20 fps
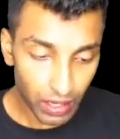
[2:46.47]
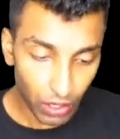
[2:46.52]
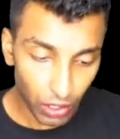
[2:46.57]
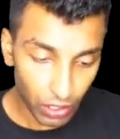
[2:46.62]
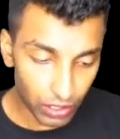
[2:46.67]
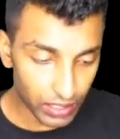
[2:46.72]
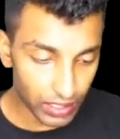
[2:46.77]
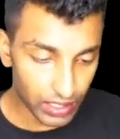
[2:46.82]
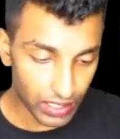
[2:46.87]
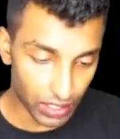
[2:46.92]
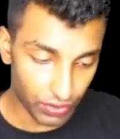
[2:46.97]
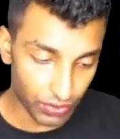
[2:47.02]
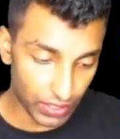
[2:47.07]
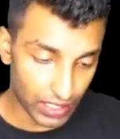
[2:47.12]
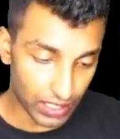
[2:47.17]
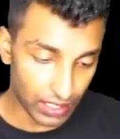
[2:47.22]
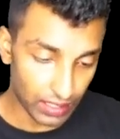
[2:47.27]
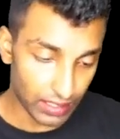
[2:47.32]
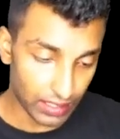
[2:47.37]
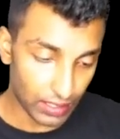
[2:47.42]
All the
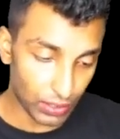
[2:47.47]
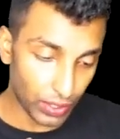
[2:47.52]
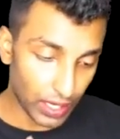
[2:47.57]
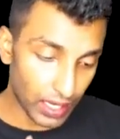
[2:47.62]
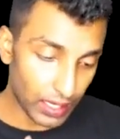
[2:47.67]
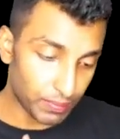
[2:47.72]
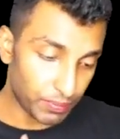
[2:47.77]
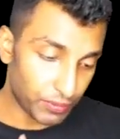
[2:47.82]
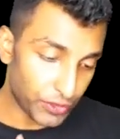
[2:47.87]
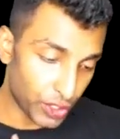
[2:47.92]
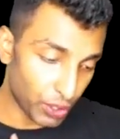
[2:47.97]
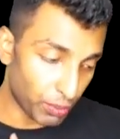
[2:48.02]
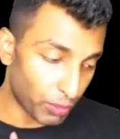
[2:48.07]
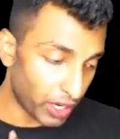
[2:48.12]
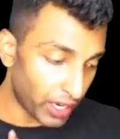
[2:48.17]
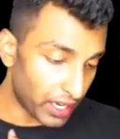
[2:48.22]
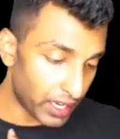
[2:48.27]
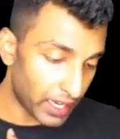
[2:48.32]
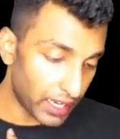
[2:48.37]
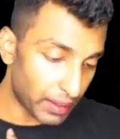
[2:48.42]
situations. Okay, so
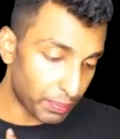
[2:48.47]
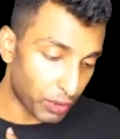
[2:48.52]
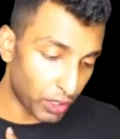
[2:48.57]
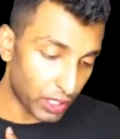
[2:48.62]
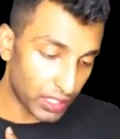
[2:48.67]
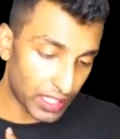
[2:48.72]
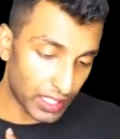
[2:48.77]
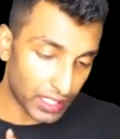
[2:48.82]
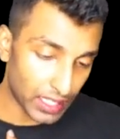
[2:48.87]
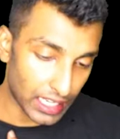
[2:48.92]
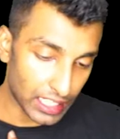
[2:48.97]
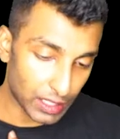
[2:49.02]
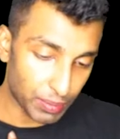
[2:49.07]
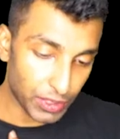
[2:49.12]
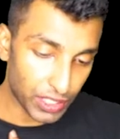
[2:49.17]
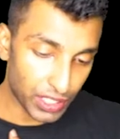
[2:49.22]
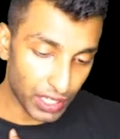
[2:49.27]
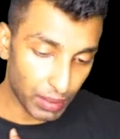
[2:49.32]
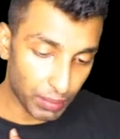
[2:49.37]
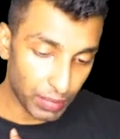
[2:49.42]
monetary policy
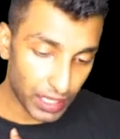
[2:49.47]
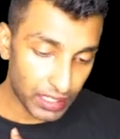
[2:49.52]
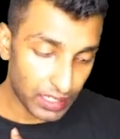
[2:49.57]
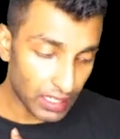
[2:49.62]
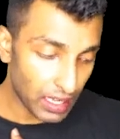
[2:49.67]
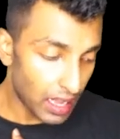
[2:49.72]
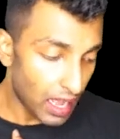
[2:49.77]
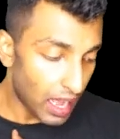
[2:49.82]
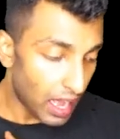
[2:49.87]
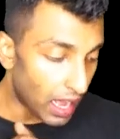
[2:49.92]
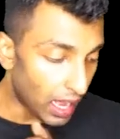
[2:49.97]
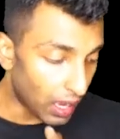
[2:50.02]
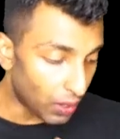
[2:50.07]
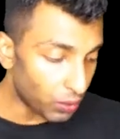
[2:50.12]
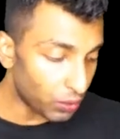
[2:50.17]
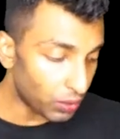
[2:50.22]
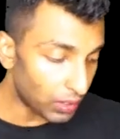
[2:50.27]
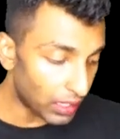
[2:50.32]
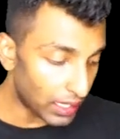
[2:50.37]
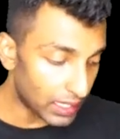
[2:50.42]
transmission means
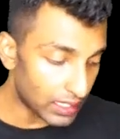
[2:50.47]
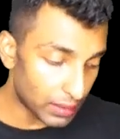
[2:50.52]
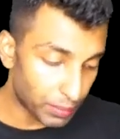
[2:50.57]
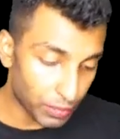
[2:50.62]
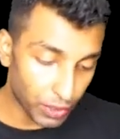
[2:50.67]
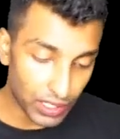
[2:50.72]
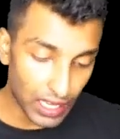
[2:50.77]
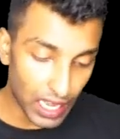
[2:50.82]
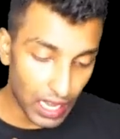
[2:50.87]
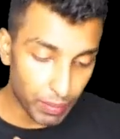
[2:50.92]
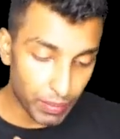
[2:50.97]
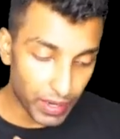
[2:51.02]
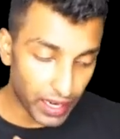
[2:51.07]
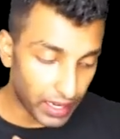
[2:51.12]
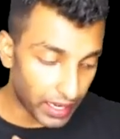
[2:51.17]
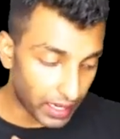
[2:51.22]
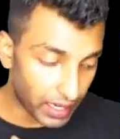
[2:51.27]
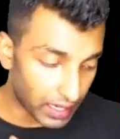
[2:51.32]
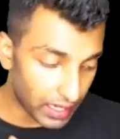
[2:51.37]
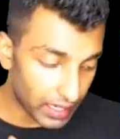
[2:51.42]
how, let's suppose
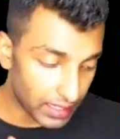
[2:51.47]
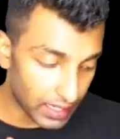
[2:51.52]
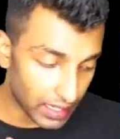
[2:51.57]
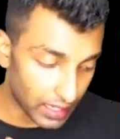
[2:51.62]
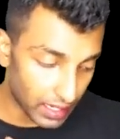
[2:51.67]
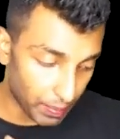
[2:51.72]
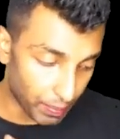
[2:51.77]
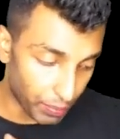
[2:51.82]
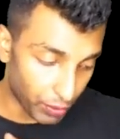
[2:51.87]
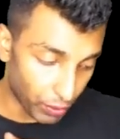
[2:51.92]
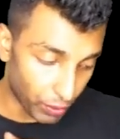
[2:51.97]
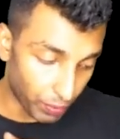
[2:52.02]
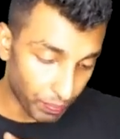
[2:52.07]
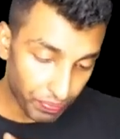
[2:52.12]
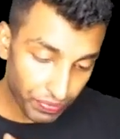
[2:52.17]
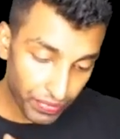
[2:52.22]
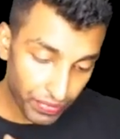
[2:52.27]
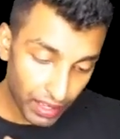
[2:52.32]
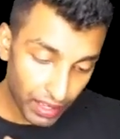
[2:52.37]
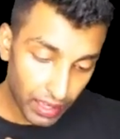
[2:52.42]
RBI decreasing repo,
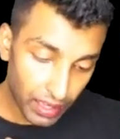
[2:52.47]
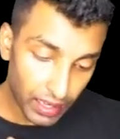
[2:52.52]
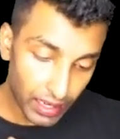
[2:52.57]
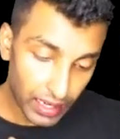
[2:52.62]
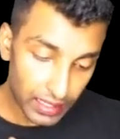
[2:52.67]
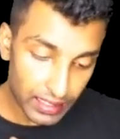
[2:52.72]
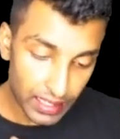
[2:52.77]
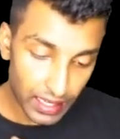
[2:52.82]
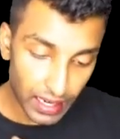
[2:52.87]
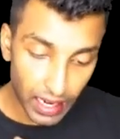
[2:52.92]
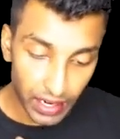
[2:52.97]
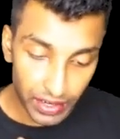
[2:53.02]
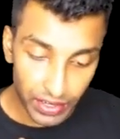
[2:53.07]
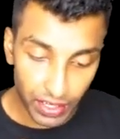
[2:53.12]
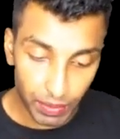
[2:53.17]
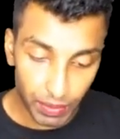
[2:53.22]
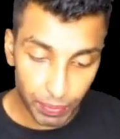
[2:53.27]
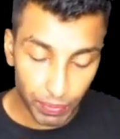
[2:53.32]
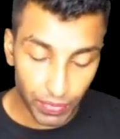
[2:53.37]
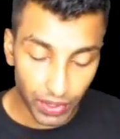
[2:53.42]
let's say
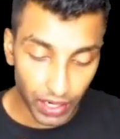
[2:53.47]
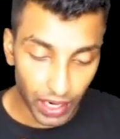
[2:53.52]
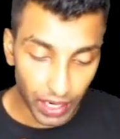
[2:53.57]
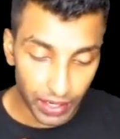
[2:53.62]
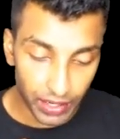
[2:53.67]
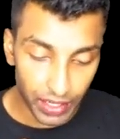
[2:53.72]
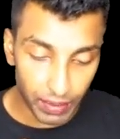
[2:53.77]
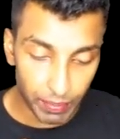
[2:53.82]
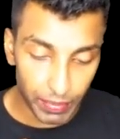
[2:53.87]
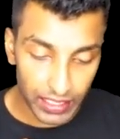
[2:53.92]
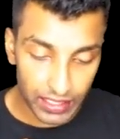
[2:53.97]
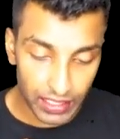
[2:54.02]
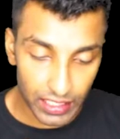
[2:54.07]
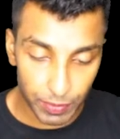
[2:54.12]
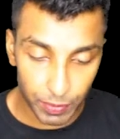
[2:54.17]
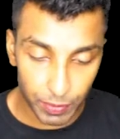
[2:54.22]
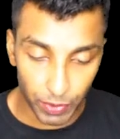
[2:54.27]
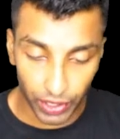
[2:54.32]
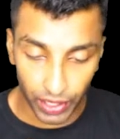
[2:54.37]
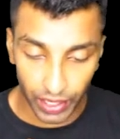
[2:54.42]
100
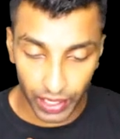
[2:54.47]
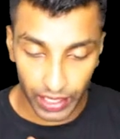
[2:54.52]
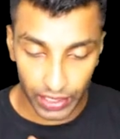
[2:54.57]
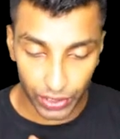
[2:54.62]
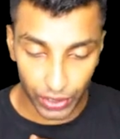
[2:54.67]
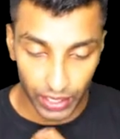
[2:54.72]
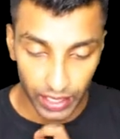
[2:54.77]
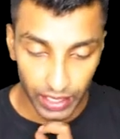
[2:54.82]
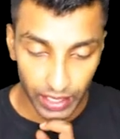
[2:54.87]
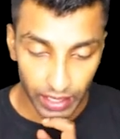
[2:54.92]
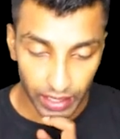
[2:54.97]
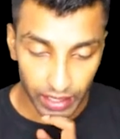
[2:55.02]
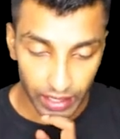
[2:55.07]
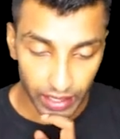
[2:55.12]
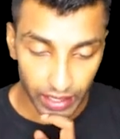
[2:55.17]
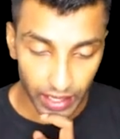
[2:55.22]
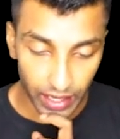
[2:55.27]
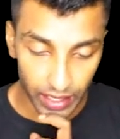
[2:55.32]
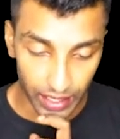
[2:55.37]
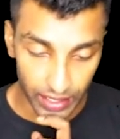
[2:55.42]
basis point actually
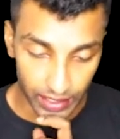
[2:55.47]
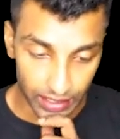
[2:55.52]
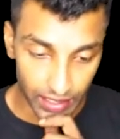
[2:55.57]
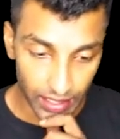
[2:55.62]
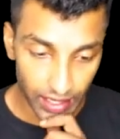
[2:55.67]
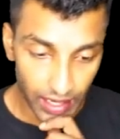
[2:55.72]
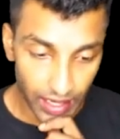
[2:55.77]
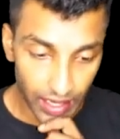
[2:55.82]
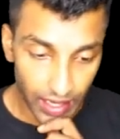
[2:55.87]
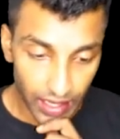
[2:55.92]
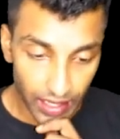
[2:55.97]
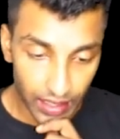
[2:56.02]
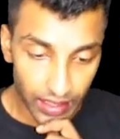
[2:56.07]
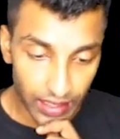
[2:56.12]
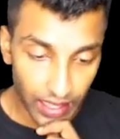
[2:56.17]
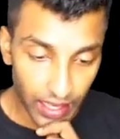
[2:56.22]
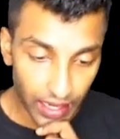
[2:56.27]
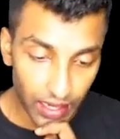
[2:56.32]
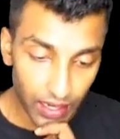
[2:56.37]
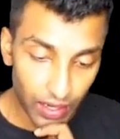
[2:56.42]
decreased,
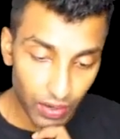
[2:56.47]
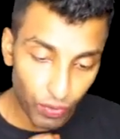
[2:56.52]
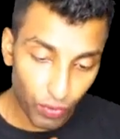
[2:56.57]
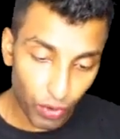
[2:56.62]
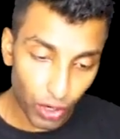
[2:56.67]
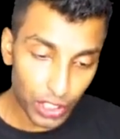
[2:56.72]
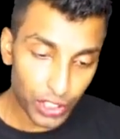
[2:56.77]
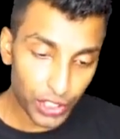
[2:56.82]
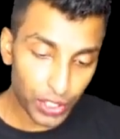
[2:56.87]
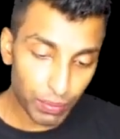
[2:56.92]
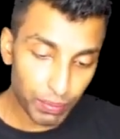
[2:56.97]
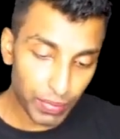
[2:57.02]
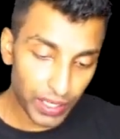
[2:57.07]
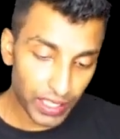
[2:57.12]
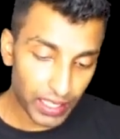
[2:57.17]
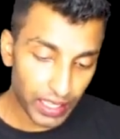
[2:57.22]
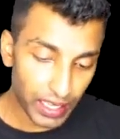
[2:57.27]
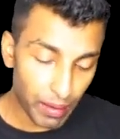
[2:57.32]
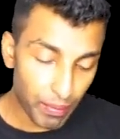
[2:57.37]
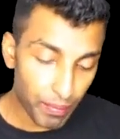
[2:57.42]
then what should
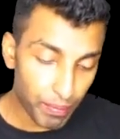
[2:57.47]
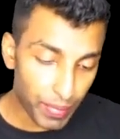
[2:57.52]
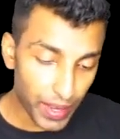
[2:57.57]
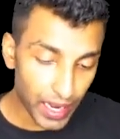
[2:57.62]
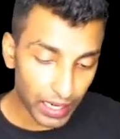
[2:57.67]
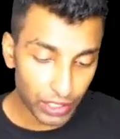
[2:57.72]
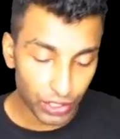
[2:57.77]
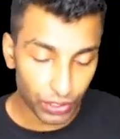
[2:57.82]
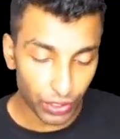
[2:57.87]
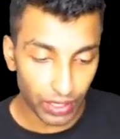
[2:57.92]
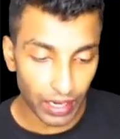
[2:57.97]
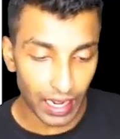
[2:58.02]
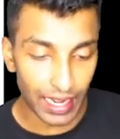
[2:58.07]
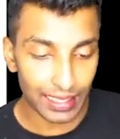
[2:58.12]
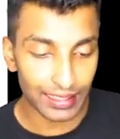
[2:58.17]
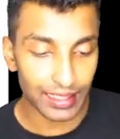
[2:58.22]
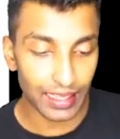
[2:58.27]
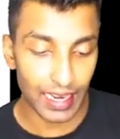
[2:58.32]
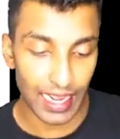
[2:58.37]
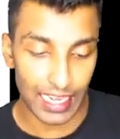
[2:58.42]
be the impact on
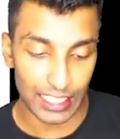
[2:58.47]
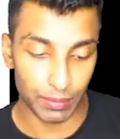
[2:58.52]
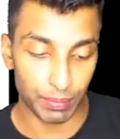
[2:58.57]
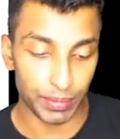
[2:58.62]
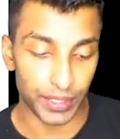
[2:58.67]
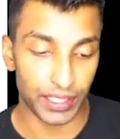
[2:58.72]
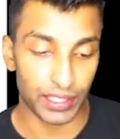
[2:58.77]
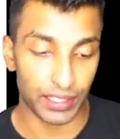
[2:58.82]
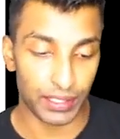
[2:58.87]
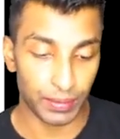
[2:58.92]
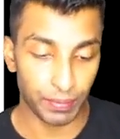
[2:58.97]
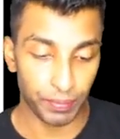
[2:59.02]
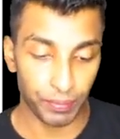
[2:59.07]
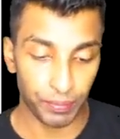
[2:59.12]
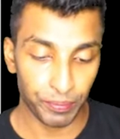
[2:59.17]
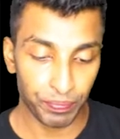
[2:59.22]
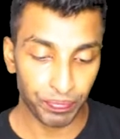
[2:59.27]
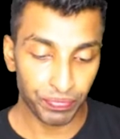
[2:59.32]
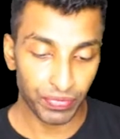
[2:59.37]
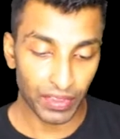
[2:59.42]
other aspects
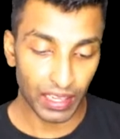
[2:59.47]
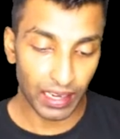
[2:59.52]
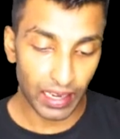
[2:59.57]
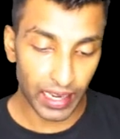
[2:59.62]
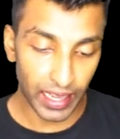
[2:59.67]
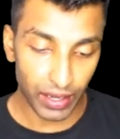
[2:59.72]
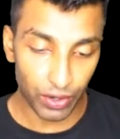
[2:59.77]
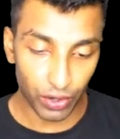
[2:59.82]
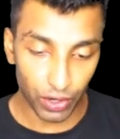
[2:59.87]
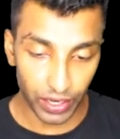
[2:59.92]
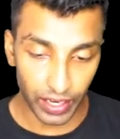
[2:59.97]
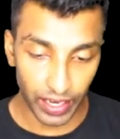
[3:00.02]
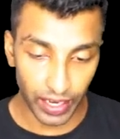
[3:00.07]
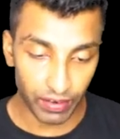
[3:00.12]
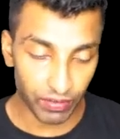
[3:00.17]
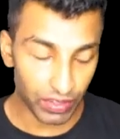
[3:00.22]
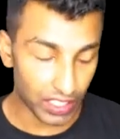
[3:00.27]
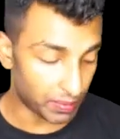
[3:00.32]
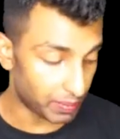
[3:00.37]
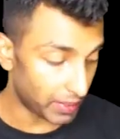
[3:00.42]
like on
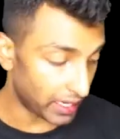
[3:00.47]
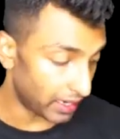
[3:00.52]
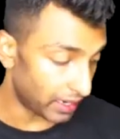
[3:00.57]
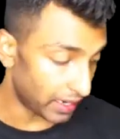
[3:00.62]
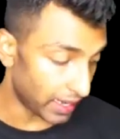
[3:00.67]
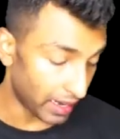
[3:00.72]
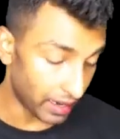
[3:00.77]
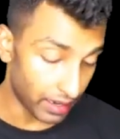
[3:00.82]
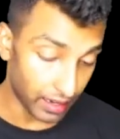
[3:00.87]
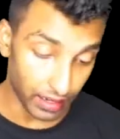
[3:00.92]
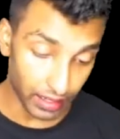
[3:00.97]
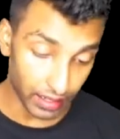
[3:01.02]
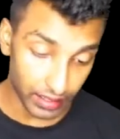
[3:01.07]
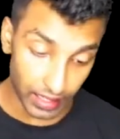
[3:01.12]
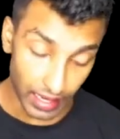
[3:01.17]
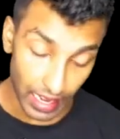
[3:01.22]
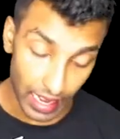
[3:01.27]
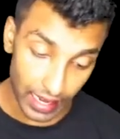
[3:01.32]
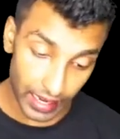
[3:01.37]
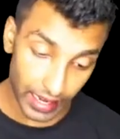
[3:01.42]
investment and
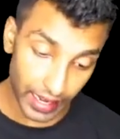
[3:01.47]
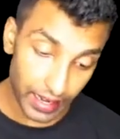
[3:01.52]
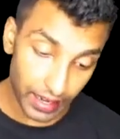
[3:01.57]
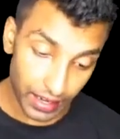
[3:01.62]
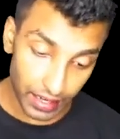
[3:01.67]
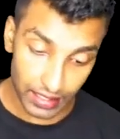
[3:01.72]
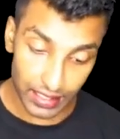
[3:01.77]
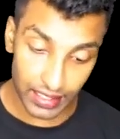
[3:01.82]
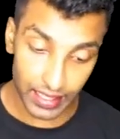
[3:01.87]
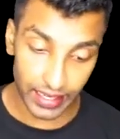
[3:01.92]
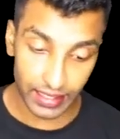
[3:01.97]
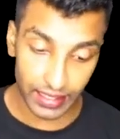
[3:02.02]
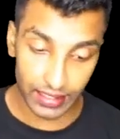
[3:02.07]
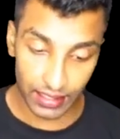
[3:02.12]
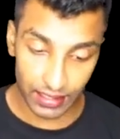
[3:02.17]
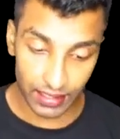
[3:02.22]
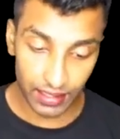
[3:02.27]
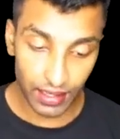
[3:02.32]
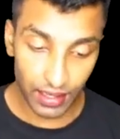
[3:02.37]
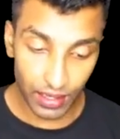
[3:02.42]
the interest
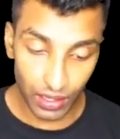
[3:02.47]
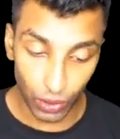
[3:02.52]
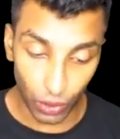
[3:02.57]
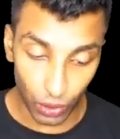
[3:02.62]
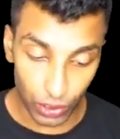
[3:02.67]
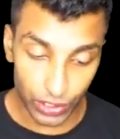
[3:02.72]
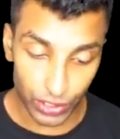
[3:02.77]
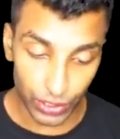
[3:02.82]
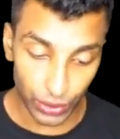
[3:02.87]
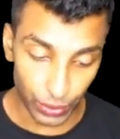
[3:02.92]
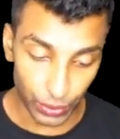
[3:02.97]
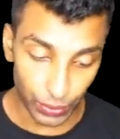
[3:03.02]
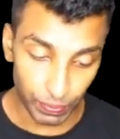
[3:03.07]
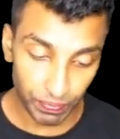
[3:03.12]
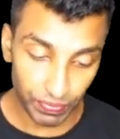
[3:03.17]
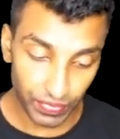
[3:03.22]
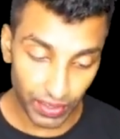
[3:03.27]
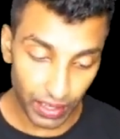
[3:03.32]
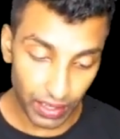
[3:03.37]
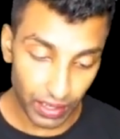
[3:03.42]
rates also.